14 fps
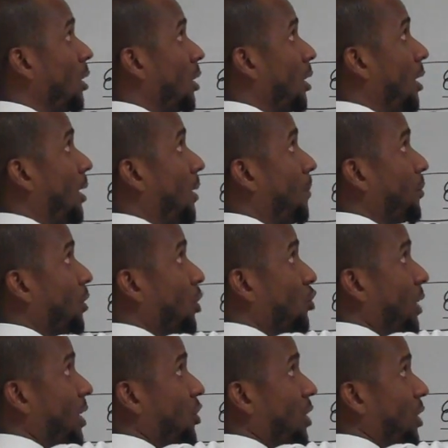um, the
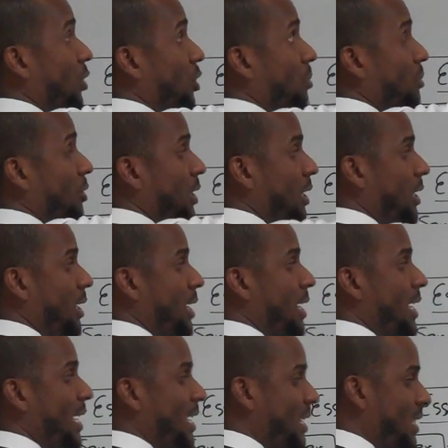transgender community
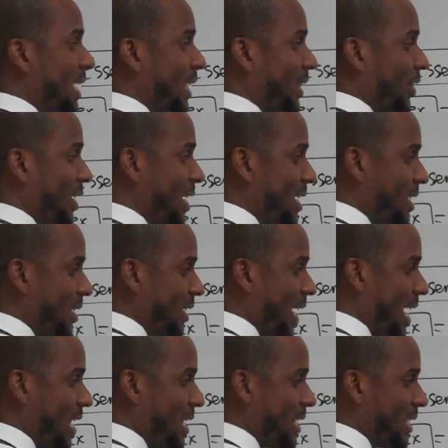is that there is
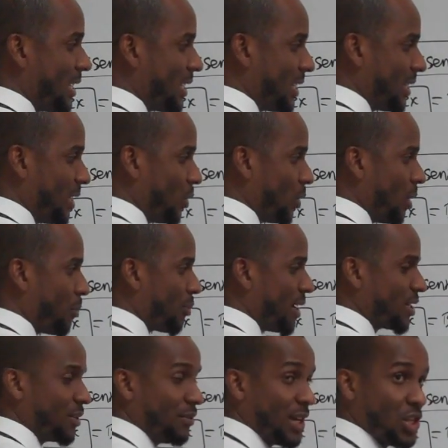and still a
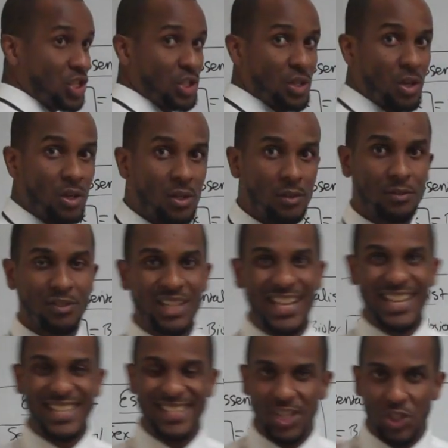preservation of
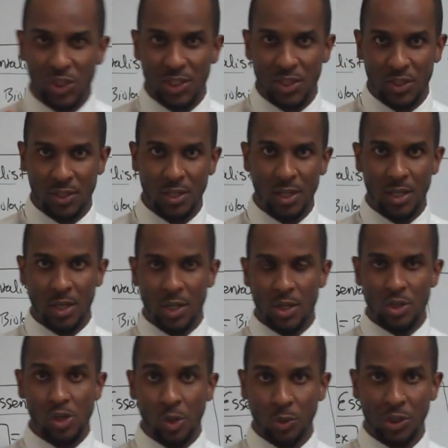essentialist
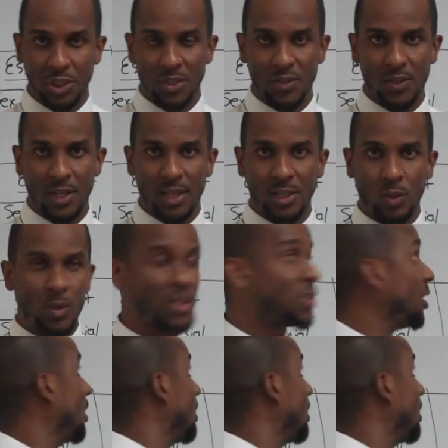notions. And the question